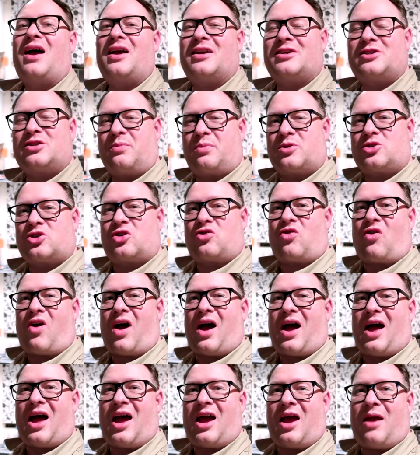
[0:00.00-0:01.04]

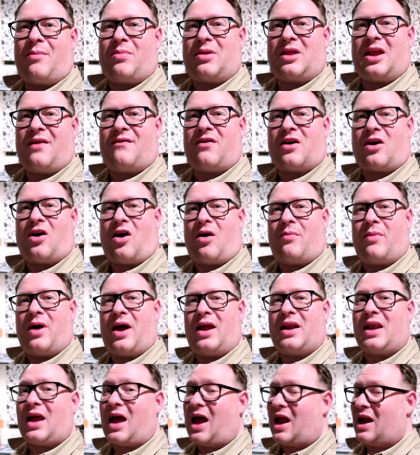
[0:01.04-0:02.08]
subscribe, leave a
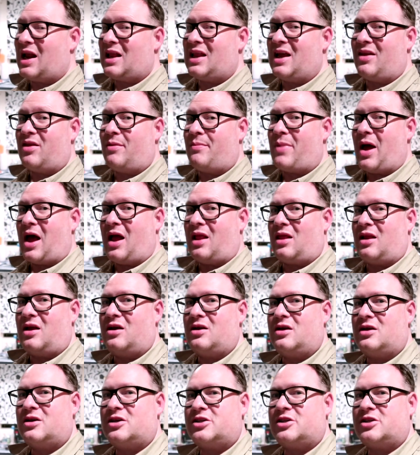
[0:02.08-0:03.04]
comment and click the bell